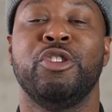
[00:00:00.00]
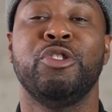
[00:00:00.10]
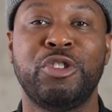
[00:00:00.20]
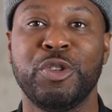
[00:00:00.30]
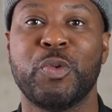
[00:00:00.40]

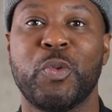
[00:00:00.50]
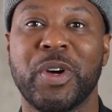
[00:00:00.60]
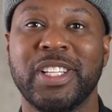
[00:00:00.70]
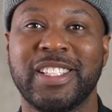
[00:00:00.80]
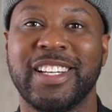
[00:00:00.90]
YouTube,
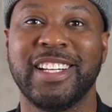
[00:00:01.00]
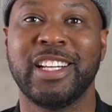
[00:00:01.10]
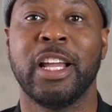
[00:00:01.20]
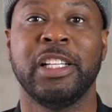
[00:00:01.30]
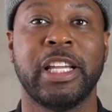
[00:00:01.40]
what is
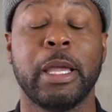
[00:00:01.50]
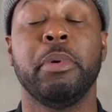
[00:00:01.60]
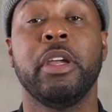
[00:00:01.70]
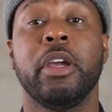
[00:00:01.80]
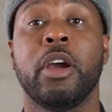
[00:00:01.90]
good?
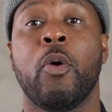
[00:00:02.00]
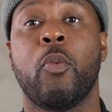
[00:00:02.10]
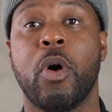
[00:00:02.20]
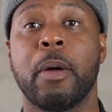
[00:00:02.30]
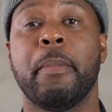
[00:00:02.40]
JB here.
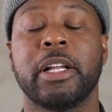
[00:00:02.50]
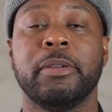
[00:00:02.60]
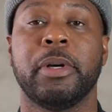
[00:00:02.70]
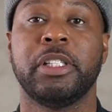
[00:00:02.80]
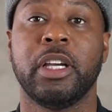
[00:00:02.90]
Welcome back to
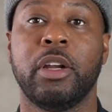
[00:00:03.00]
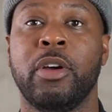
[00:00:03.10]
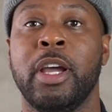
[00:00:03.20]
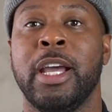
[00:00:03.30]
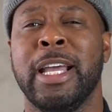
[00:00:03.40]
my channel.